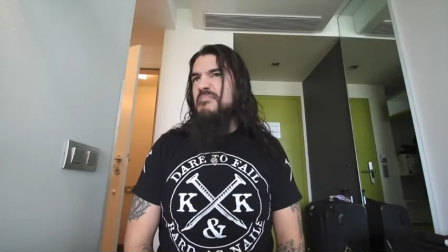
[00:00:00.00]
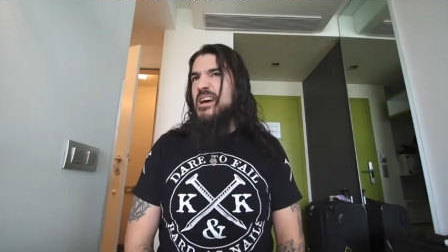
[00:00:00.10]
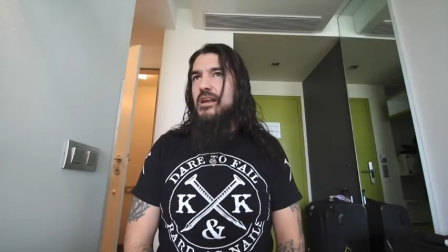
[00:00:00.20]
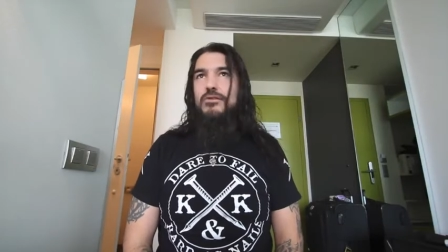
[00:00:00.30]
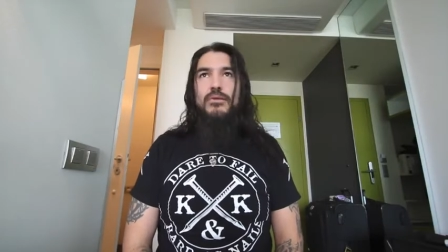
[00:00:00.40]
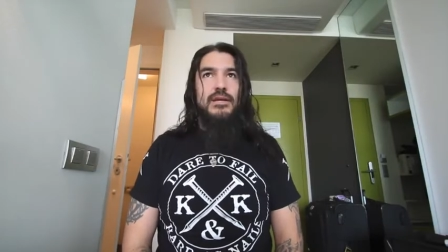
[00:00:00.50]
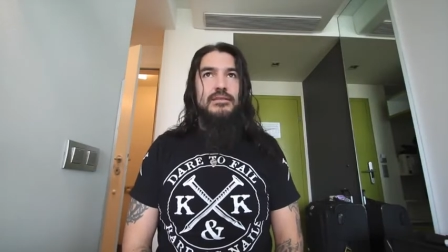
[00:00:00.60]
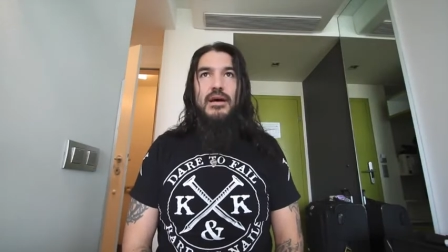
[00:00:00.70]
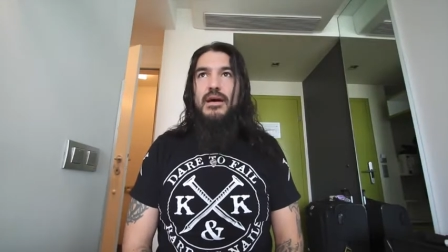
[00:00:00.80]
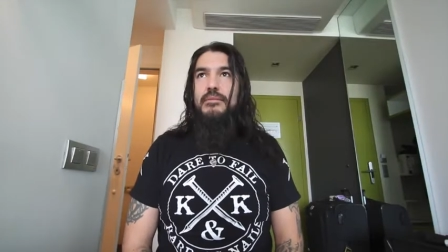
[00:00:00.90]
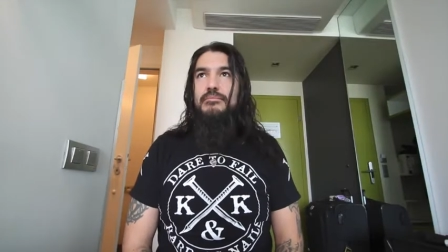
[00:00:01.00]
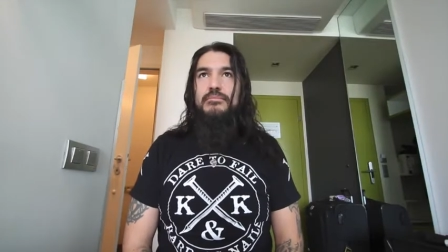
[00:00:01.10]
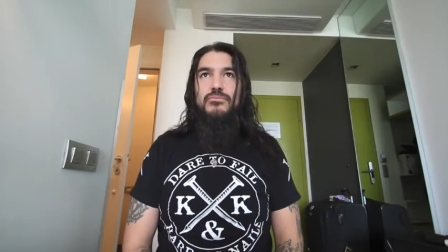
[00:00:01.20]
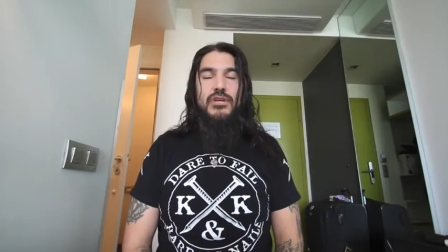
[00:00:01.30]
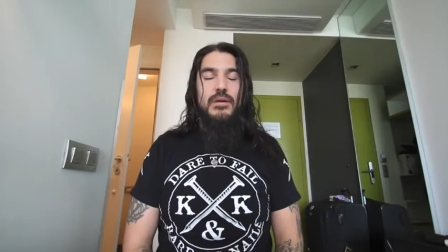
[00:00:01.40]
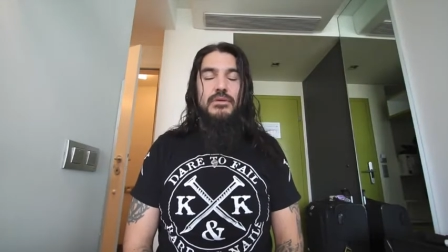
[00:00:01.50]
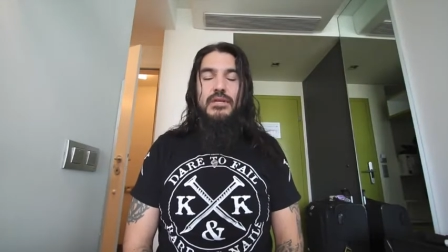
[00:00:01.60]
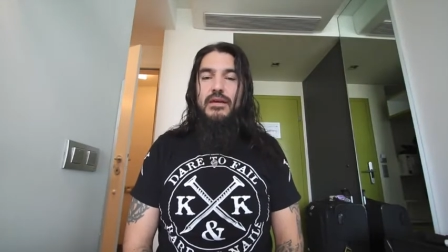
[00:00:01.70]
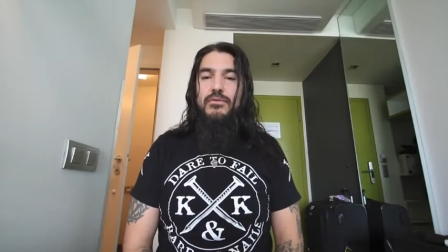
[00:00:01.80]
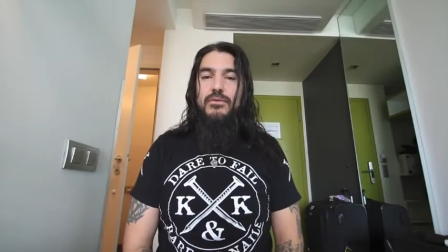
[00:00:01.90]
Had a great time. Jammed with
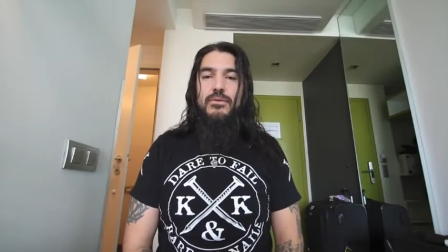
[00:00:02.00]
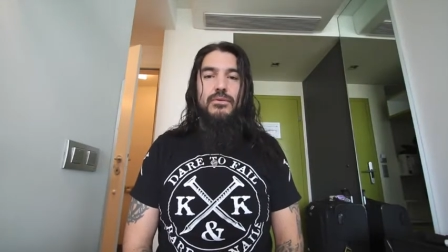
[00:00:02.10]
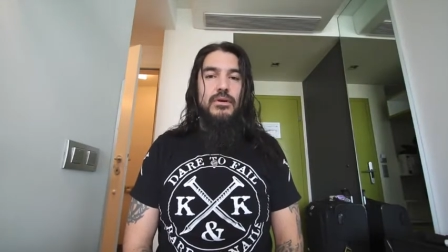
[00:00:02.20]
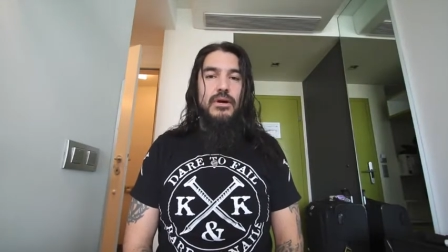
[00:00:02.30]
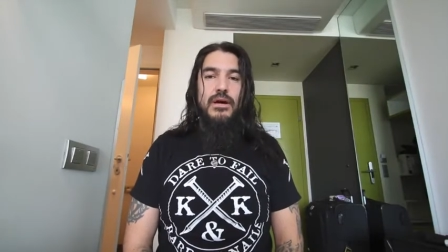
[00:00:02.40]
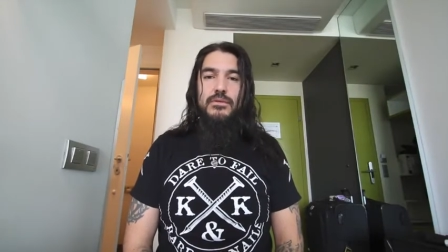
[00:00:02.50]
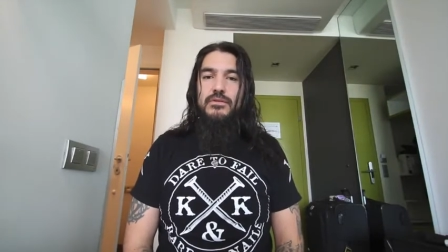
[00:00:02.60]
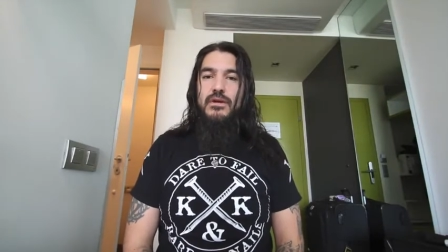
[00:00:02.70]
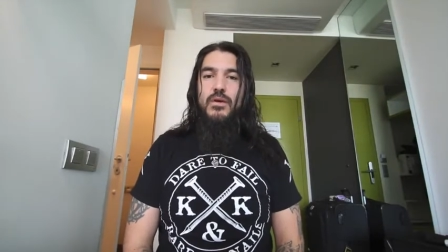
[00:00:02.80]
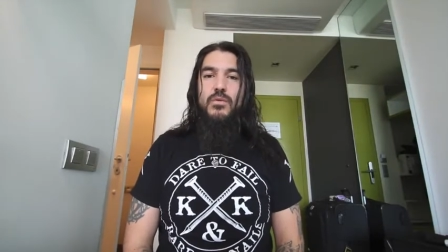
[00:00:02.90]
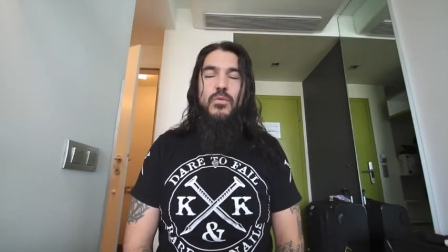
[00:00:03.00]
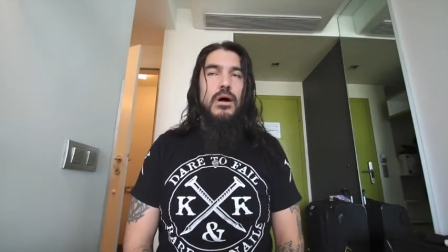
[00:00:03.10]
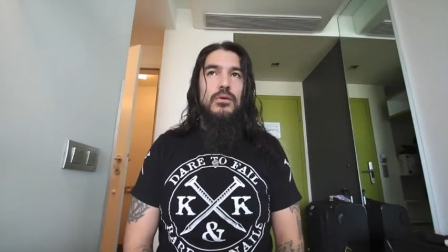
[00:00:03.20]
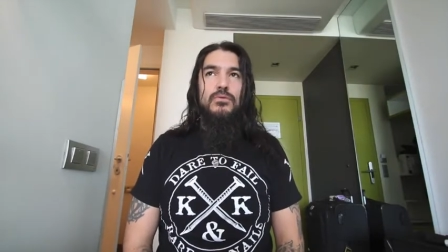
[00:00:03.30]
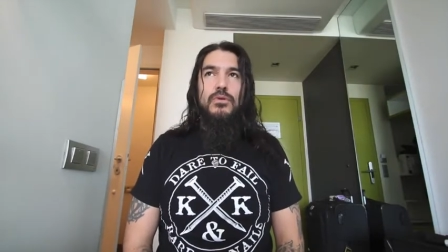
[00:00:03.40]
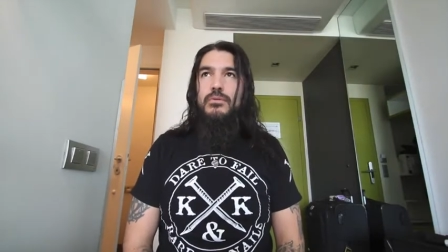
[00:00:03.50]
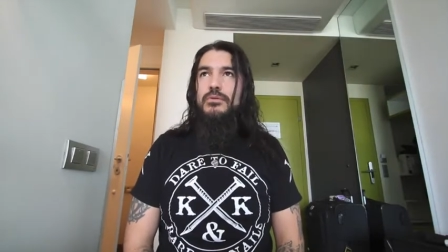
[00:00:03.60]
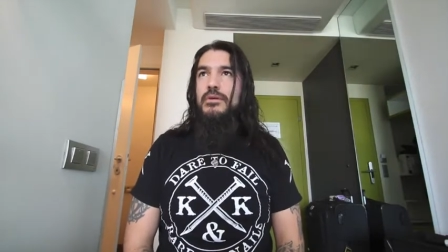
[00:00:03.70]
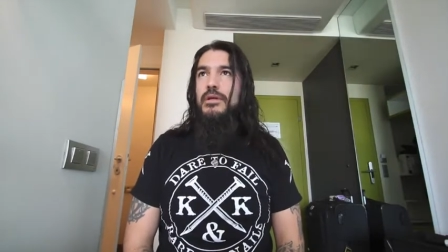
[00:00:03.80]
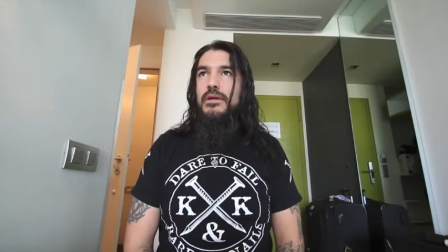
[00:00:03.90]
Dave Grohl, hung out with Zach Wilde, Robert
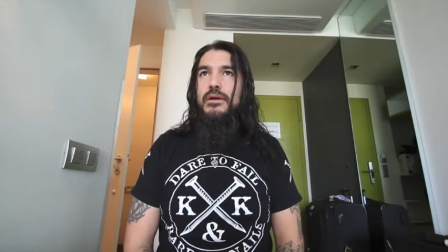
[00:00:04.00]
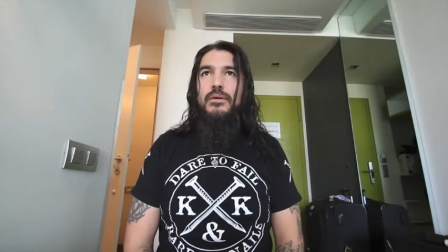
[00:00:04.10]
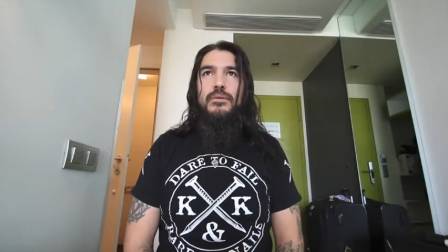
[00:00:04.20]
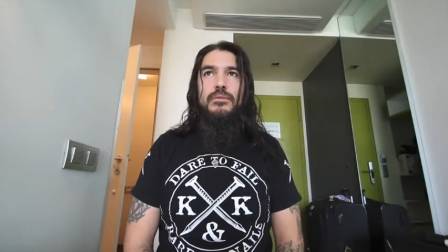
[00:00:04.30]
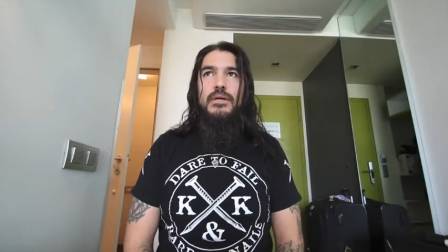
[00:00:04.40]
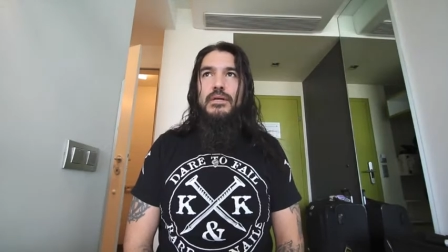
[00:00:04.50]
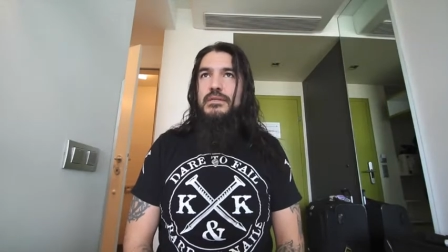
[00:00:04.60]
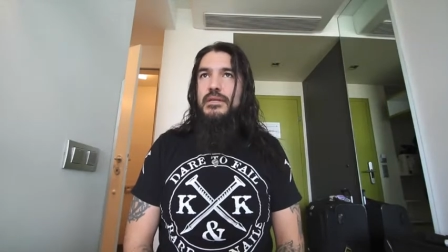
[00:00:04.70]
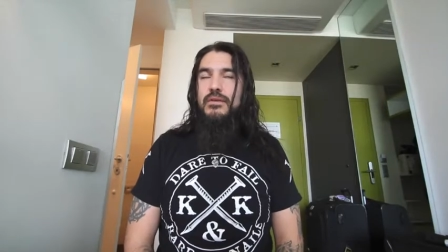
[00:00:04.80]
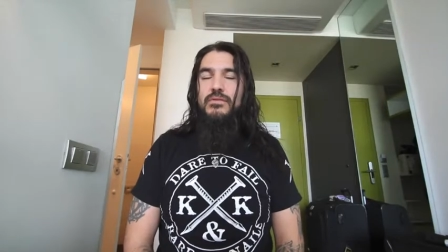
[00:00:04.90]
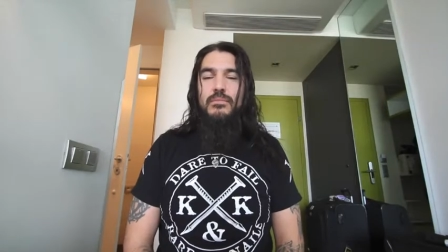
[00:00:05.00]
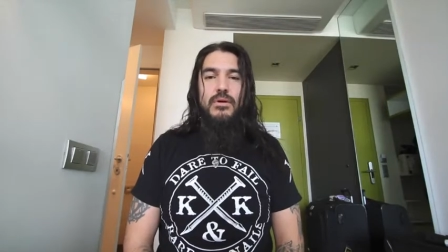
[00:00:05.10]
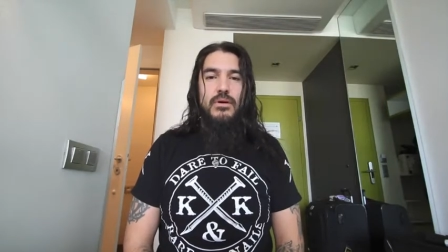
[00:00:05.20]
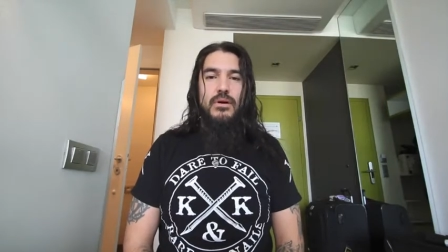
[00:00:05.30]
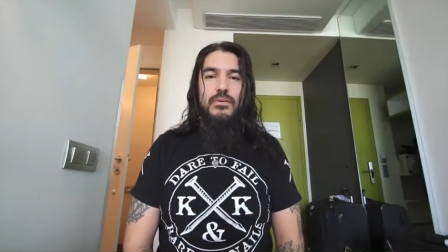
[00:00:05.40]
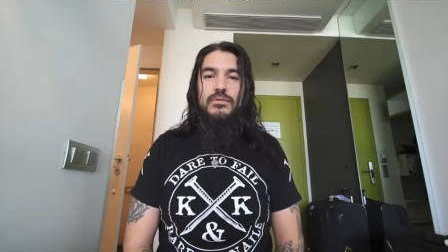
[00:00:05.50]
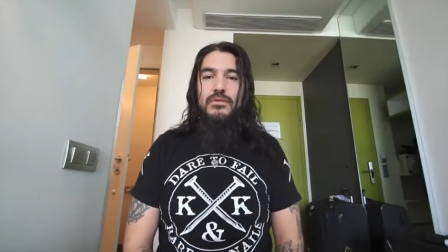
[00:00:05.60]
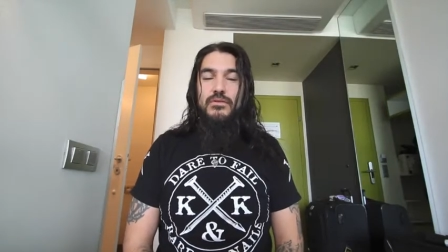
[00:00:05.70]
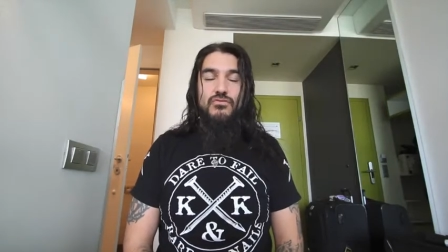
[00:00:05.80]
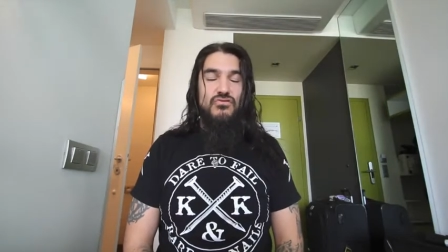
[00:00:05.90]
Trujillo, Dave Lombardo. It was
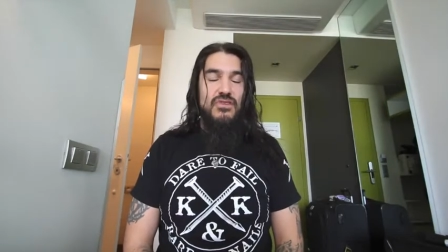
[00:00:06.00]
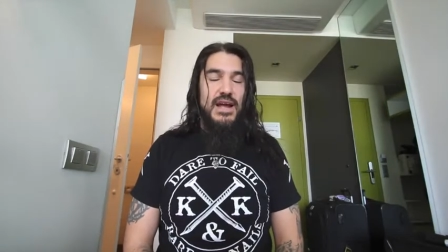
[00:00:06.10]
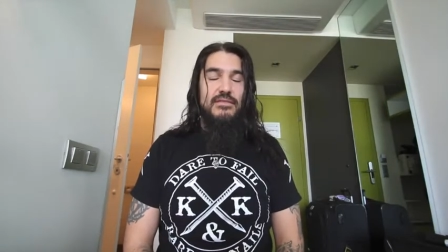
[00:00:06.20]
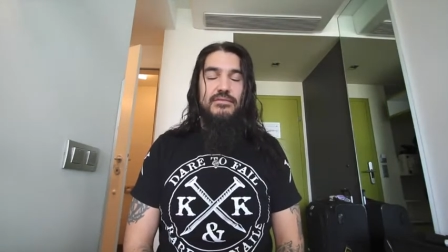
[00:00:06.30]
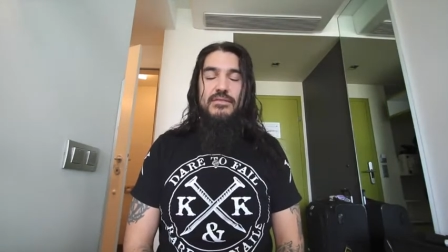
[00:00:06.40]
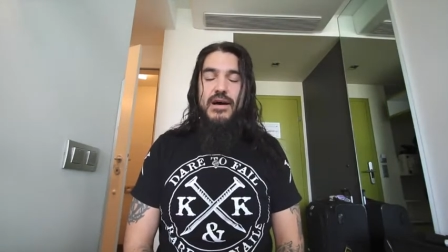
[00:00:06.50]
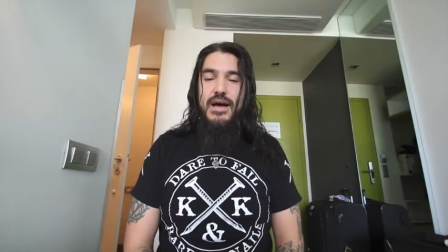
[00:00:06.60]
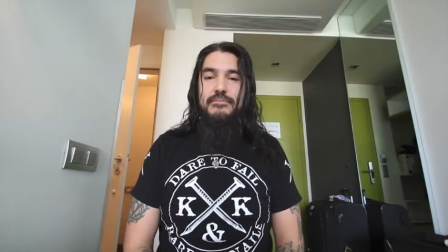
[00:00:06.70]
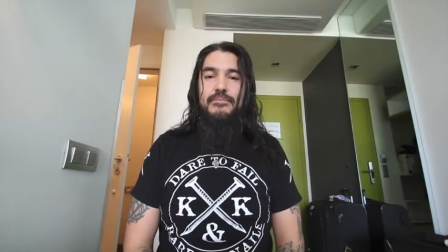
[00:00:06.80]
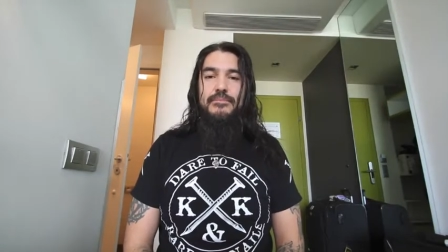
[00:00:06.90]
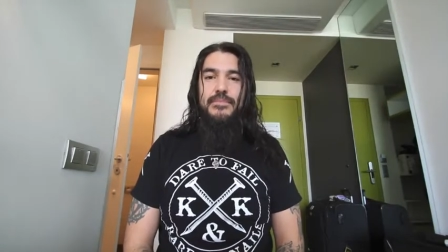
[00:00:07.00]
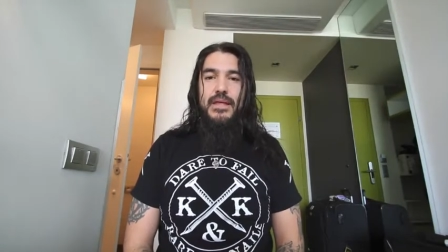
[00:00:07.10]
a great vibe.